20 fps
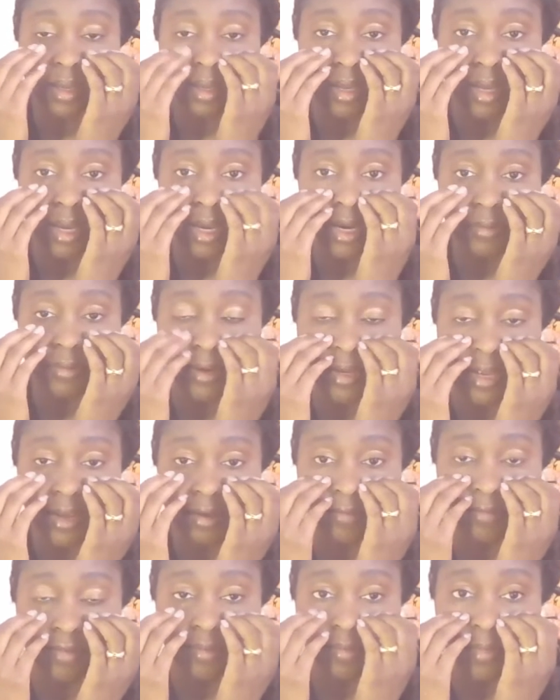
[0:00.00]
I
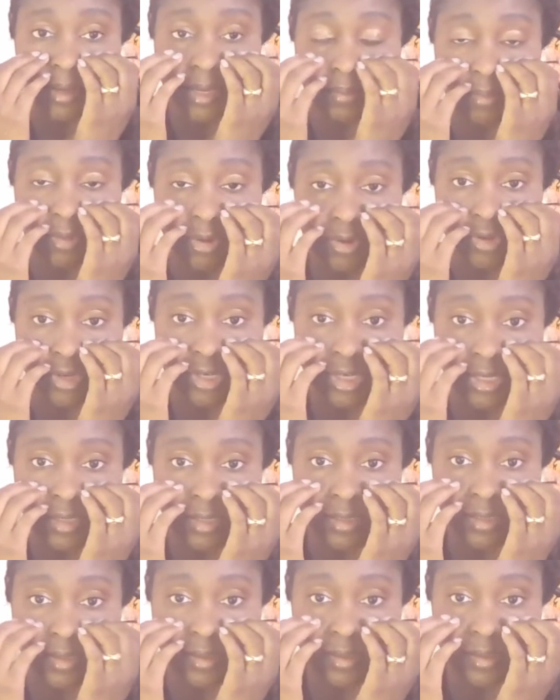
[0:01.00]
react from my
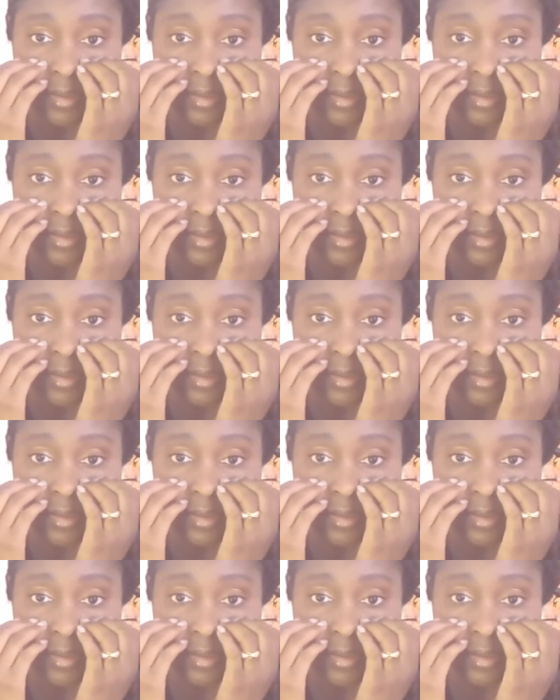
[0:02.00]
emotion